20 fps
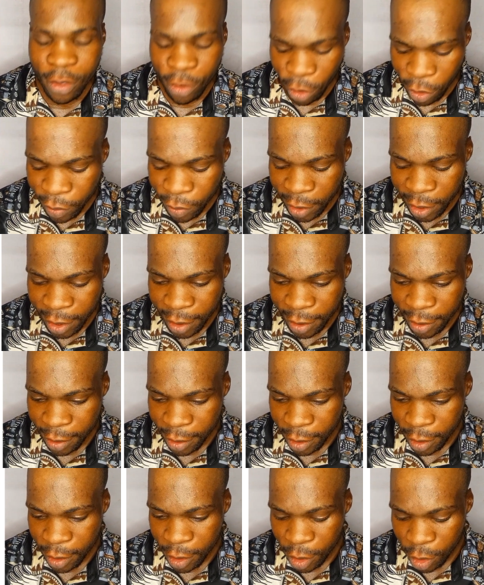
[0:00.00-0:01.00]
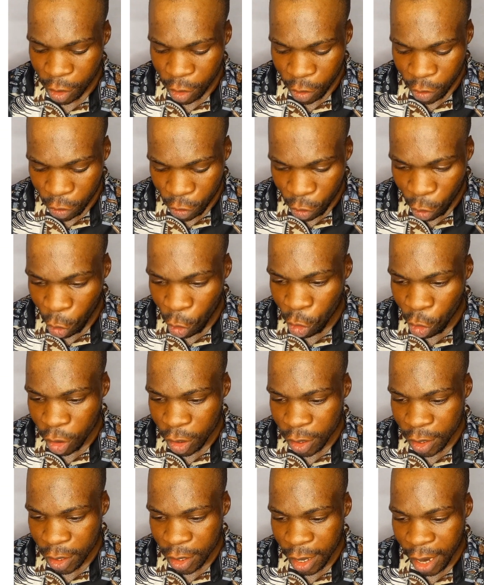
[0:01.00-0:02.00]
thumbnail. So
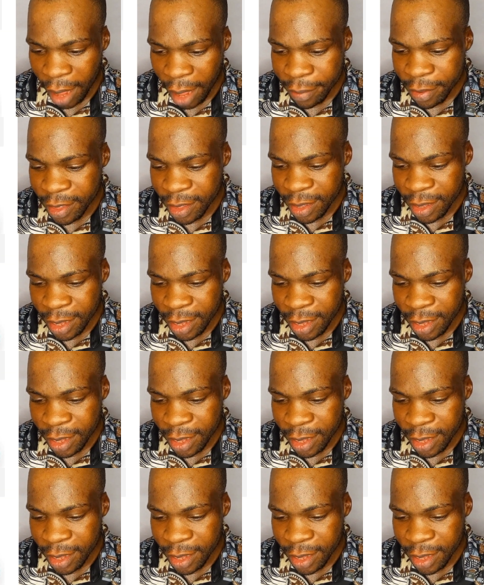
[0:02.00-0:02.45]
the last